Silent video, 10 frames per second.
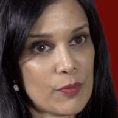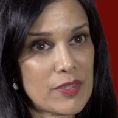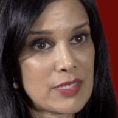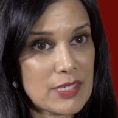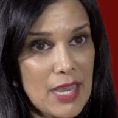
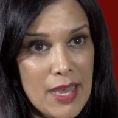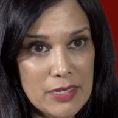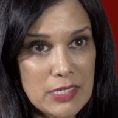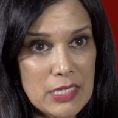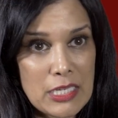the
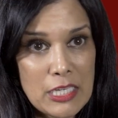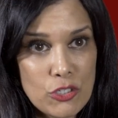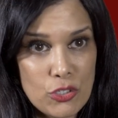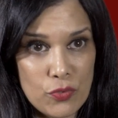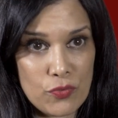status, an
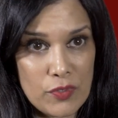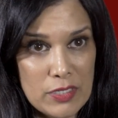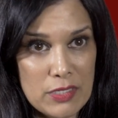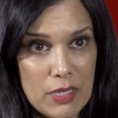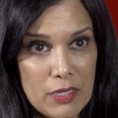E2
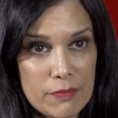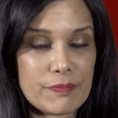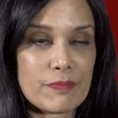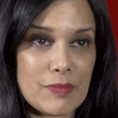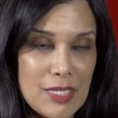visa,
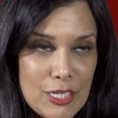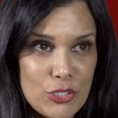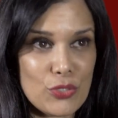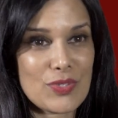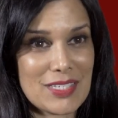
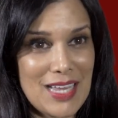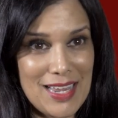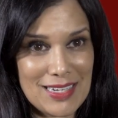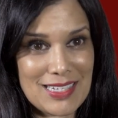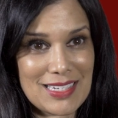E2
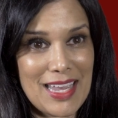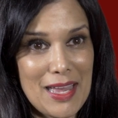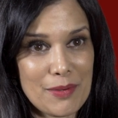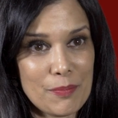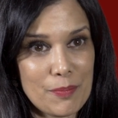status
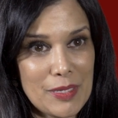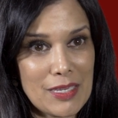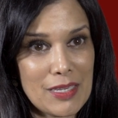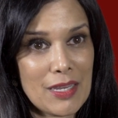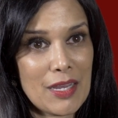can
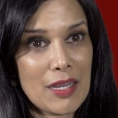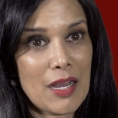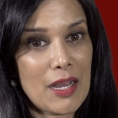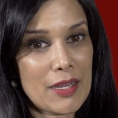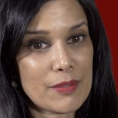be
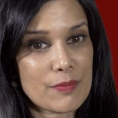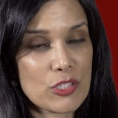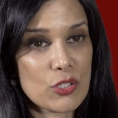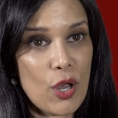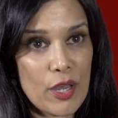
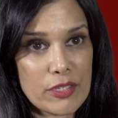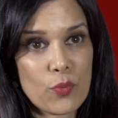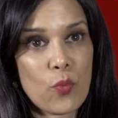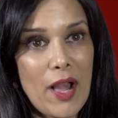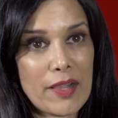sought
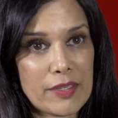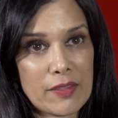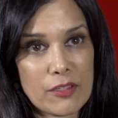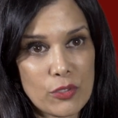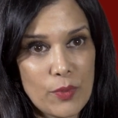while
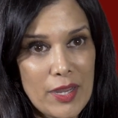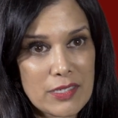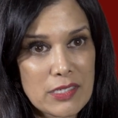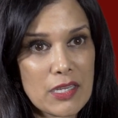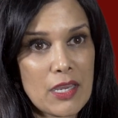in the
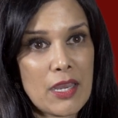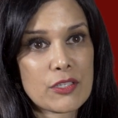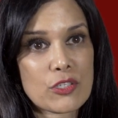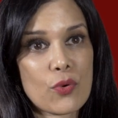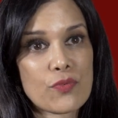U.S.
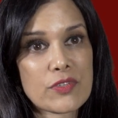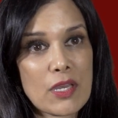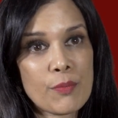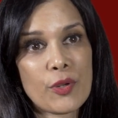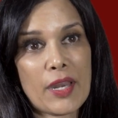So if
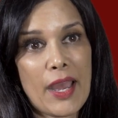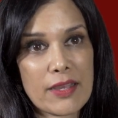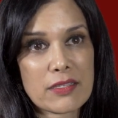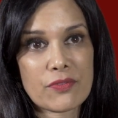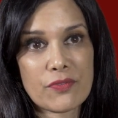someone
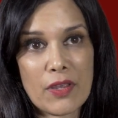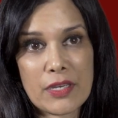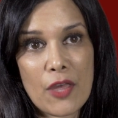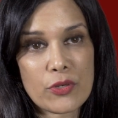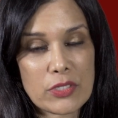has
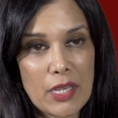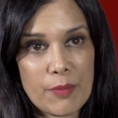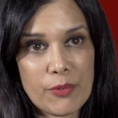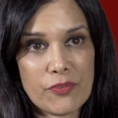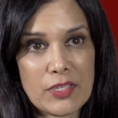another
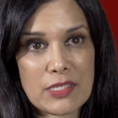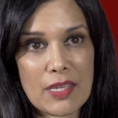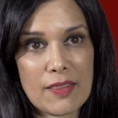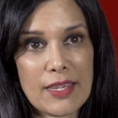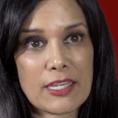type of
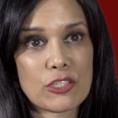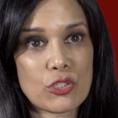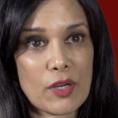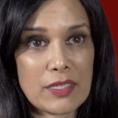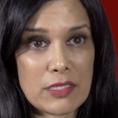visa, they can
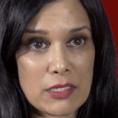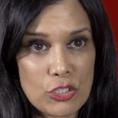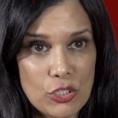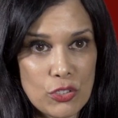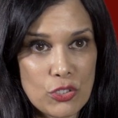
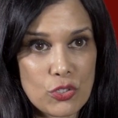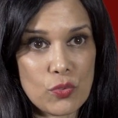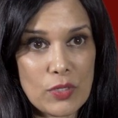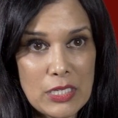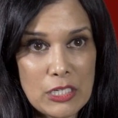transition
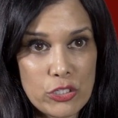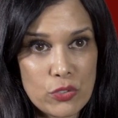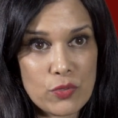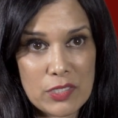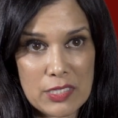to
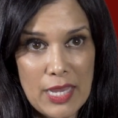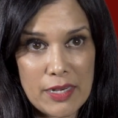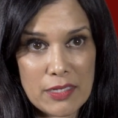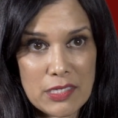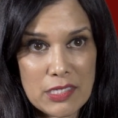E2
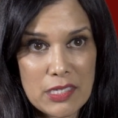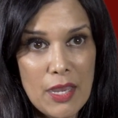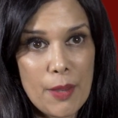status,